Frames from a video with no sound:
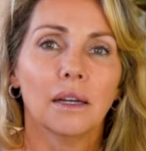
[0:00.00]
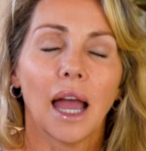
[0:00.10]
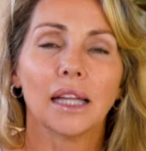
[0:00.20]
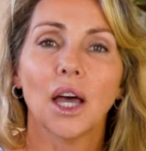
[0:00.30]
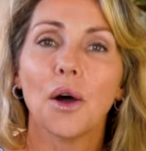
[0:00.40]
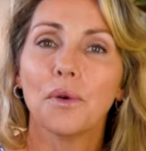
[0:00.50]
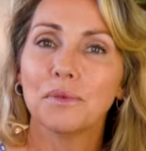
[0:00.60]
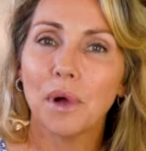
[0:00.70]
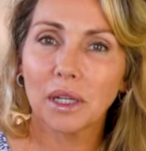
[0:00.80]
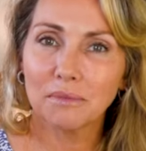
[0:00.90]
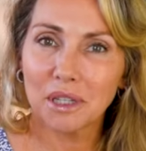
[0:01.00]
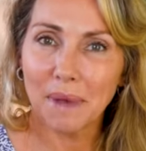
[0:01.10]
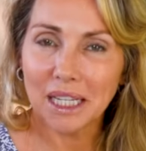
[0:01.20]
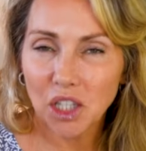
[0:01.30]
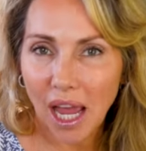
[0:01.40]
Hello and welcome to
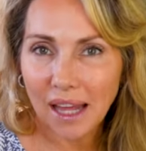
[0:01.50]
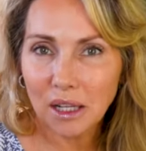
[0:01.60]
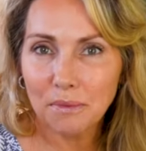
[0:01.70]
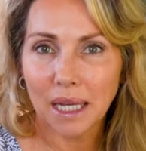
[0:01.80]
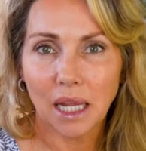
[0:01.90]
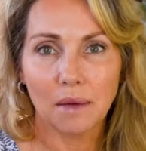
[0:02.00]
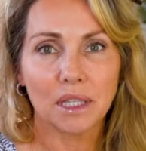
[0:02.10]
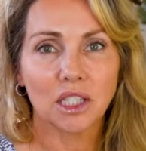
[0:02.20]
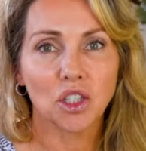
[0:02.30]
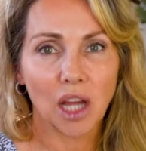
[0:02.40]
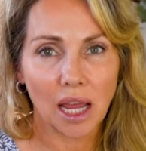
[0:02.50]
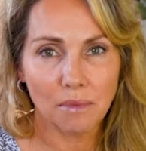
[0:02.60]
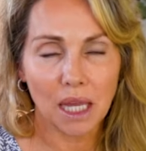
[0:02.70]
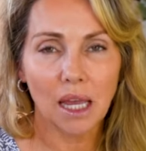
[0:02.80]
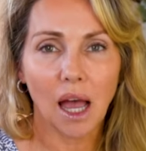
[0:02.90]
my channel. My name is
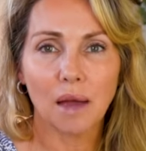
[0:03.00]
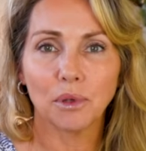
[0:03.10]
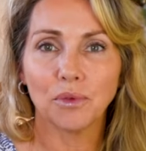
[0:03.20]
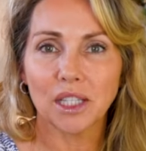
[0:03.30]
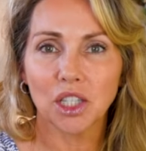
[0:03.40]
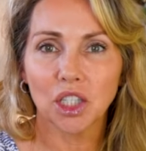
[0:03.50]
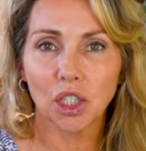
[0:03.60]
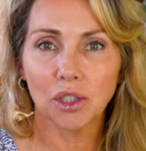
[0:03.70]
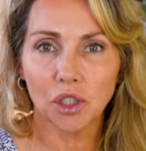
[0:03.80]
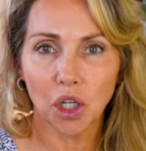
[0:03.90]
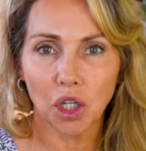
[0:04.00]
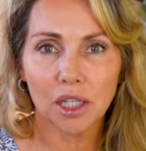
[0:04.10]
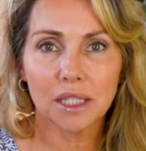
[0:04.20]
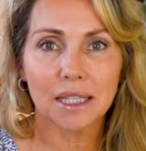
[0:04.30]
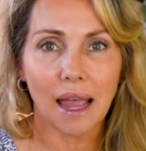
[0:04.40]
Jamie. I'm a registered
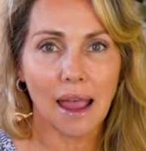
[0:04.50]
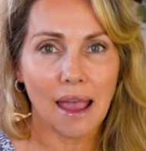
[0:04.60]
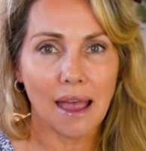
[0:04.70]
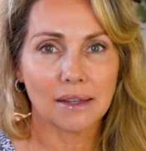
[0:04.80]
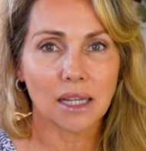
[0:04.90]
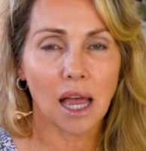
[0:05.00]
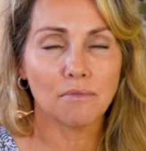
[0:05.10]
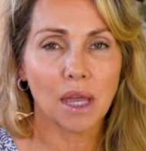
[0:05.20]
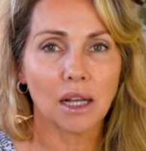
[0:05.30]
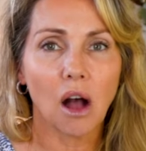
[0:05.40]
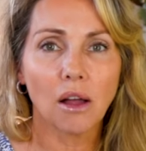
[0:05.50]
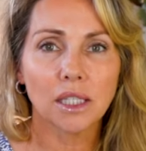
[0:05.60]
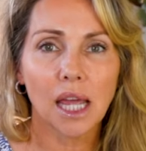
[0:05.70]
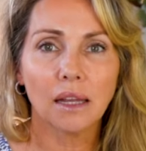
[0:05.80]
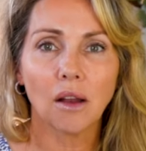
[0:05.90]
nurse and I make
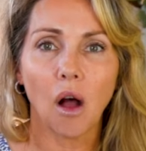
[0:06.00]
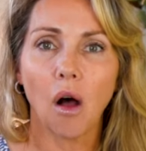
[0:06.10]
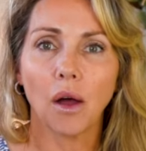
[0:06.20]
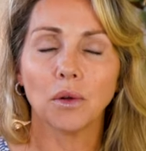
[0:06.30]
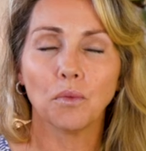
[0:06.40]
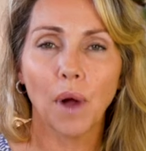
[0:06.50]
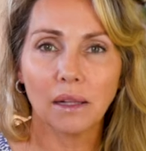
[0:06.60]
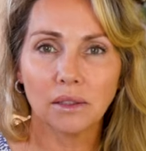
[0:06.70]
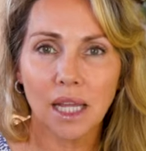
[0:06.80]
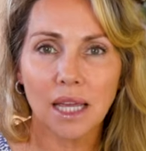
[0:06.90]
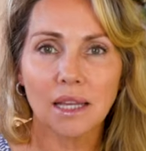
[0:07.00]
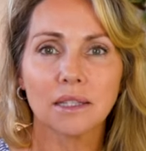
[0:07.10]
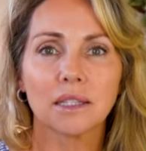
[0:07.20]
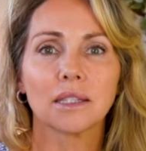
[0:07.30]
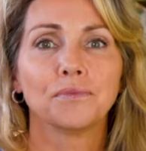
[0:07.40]
content on
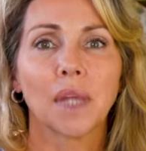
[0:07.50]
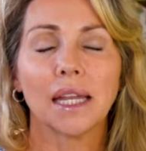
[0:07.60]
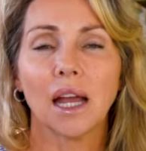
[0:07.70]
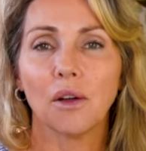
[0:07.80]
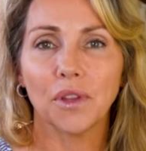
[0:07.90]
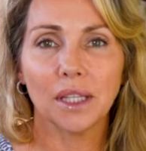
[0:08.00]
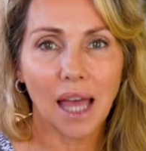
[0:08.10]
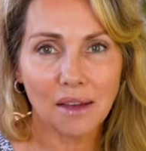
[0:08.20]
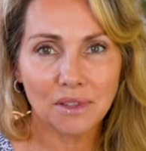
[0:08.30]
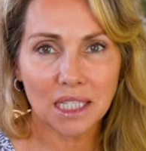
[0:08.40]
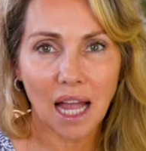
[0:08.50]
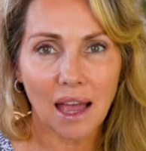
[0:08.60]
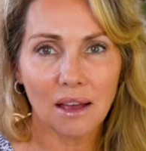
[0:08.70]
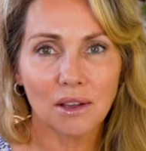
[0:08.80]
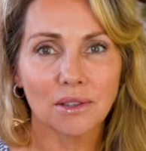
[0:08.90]
wellness and healthy
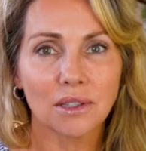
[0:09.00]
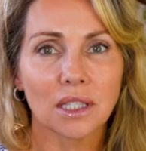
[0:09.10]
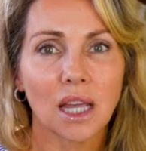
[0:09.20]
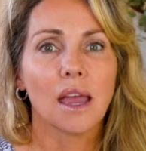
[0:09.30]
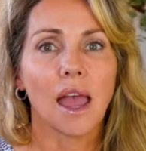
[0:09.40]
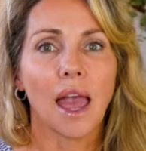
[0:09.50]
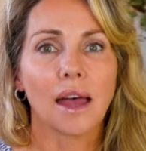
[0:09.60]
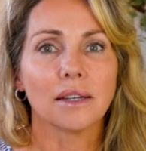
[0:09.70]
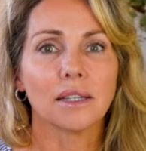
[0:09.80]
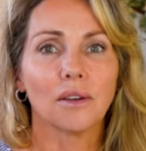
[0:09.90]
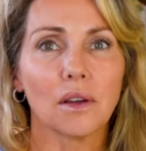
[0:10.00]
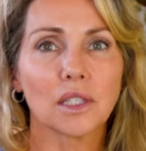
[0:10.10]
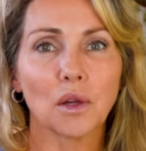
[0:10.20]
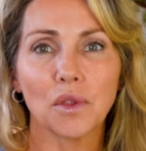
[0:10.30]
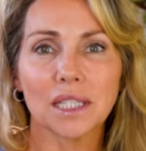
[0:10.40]
lifestyles. And
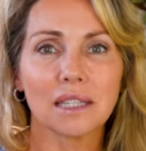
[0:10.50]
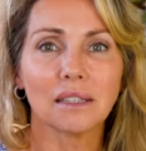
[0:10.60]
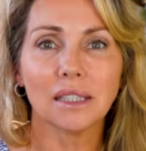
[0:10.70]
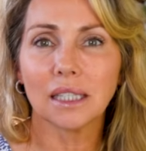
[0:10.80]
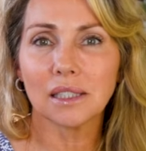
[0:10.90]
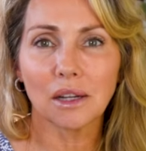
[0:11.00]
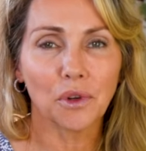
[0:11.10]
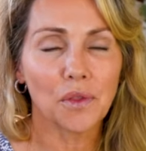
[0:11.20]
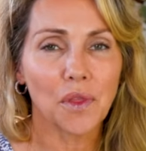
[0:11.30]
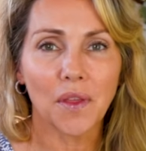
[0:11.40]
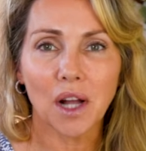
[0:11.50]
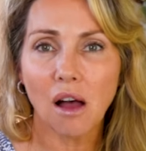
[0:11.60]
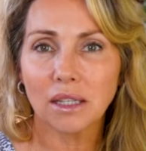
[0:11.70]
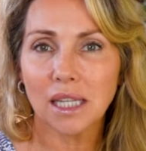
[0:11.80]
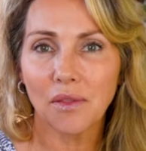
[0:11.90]
so this is a little different than the
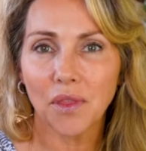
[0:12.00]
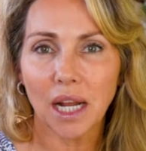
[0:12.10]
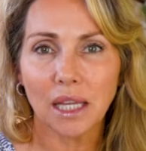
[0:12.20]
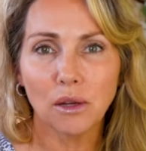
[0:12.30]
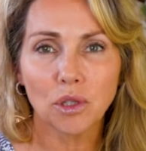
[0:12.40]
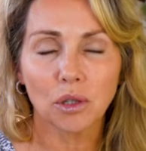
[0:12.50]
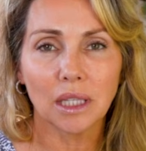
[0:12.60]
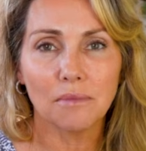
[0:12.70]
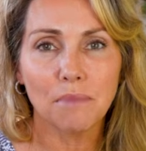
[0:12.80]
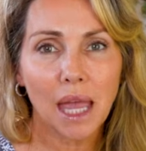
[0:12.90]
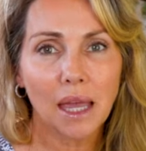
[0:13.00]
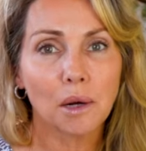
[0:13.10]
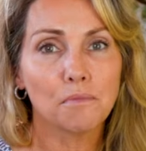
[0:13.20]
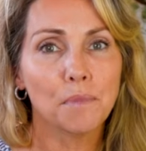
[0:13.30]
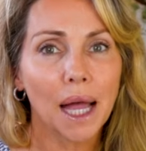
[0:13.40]
content that I usually make,
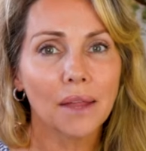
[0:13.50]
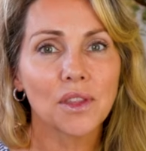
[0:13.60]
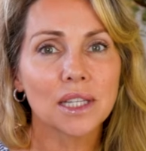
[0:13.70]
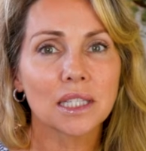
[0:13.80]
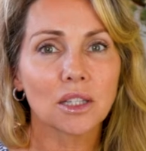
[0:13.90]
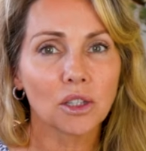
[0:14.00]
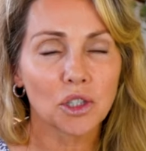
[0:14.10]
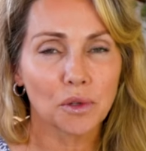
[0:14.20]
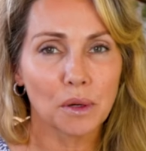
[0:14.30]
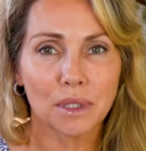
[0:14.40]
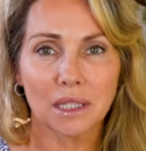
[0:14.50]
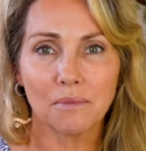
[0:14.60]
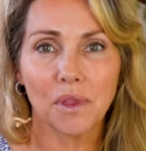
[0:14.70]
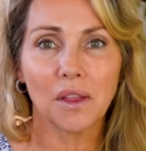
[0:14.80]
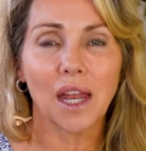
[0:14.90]
but this surgery was
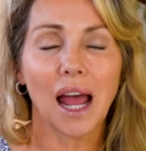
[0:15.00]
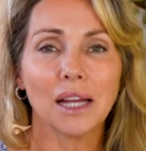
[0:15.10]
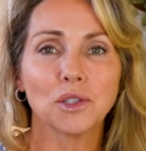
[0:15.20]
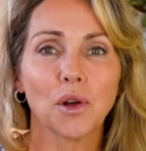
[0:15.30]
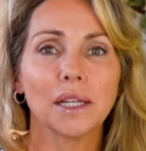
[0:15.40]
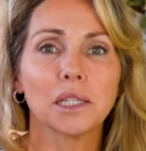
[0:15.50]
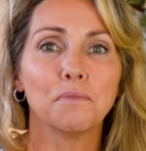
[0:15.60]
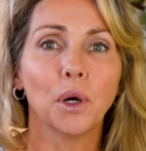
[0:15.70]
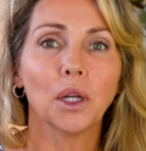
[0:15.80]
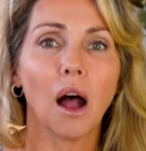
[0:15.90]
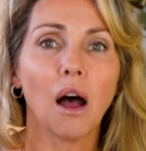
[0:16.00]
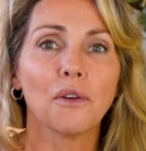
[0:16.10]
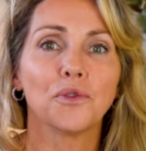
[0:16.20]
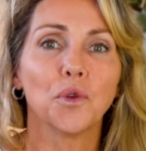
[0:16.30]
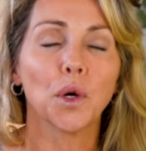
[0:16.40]
something that I tried to put
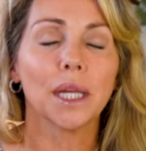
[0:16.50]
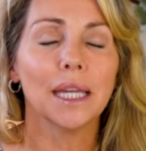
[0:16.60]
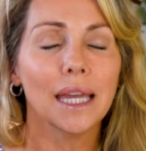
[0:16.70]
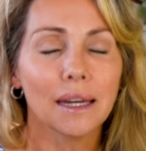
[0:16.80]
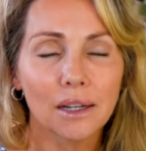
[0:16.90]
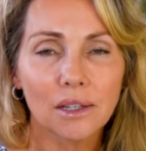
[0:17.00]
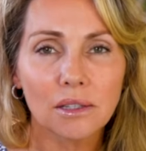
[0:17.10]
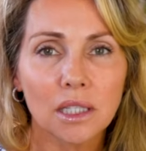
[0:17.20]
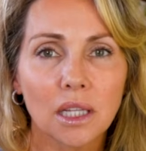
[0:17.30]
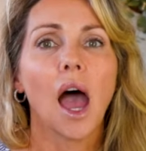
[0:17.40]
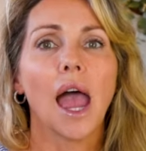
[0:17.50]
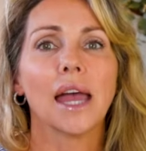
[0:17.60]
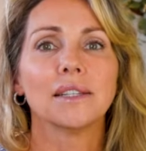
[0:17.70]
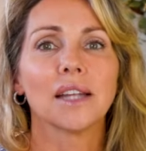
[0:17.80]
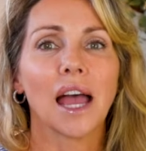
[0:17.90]
off for years.
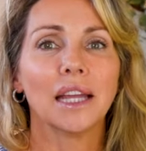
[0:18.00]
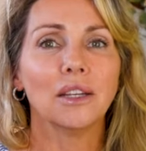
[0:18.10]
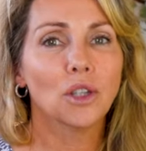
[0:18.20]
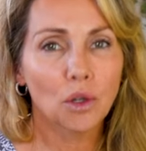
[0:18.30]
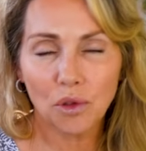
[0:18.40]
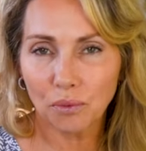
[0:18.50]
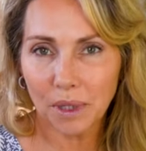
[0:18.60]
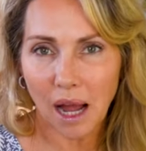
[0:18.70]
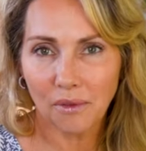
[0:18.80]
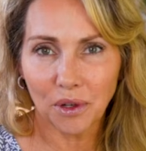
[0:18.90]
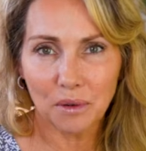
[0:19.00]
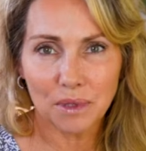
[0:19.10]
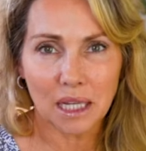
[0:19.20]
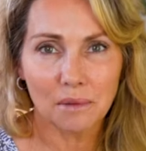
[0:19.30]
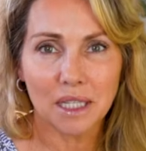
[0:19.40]
And I knew the recovery
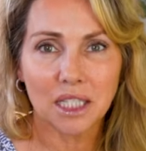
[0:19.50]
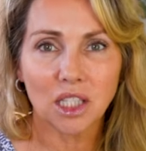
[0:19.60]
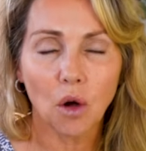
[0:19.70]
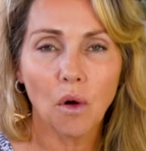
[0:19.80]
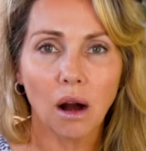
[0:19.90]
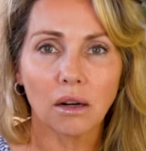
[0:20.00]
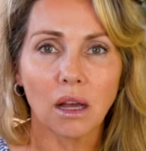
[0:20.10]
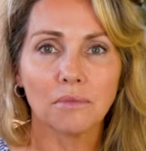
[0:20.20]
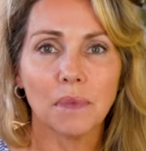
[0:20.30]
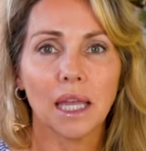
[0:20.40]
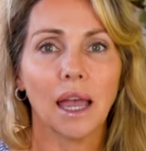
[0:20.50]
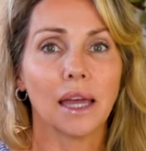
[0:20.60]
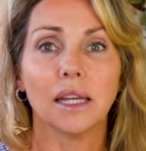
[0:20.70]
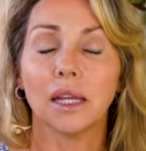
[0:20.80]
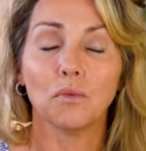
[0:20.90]
was gonna be so hard on me,
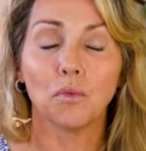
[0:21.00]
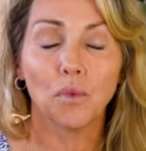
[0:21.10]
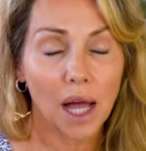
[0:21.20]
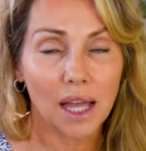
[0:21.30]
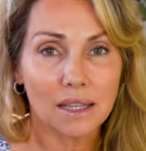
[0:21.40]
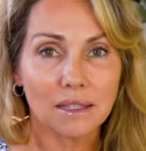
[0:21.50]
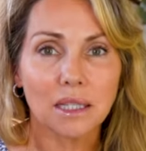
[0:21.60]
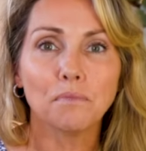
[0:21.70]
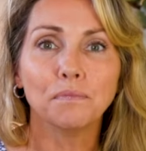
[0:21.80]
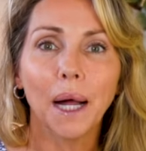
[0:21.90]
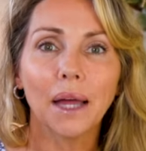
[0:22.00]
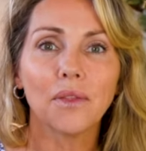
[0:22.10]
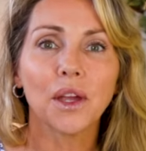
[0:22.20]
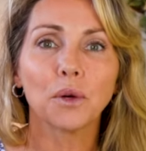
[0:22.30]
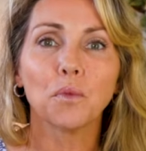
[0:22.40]
and it was,
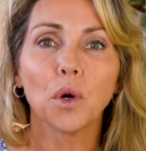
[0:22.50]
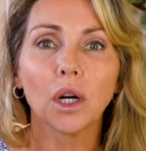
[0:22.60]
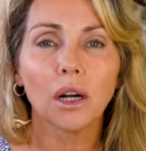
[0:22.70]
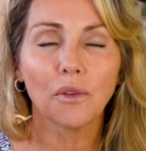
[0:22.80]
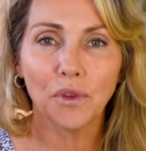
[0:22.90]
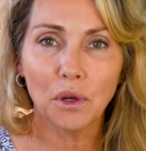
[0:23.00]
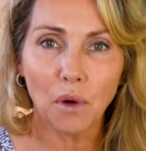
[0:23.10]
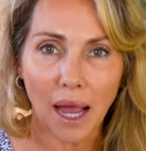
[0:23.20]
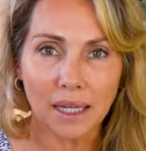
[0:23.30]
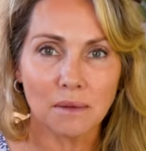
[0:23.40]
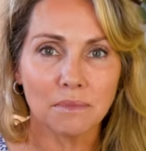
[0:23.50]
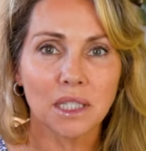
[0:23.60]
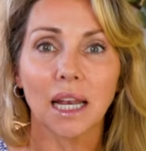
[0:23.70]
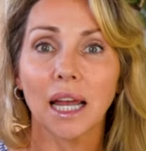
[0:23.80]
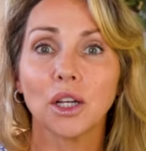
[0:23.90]
but there were a few items
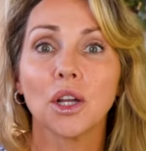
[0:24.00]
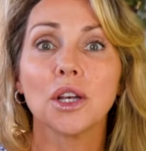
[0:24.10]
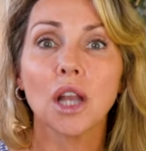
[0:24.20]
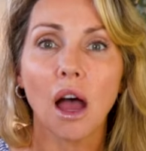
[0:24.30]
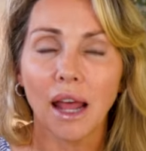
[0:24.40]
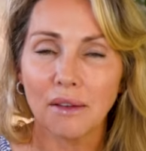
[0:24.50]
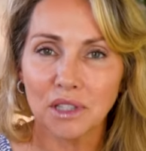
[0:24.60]
that I could not have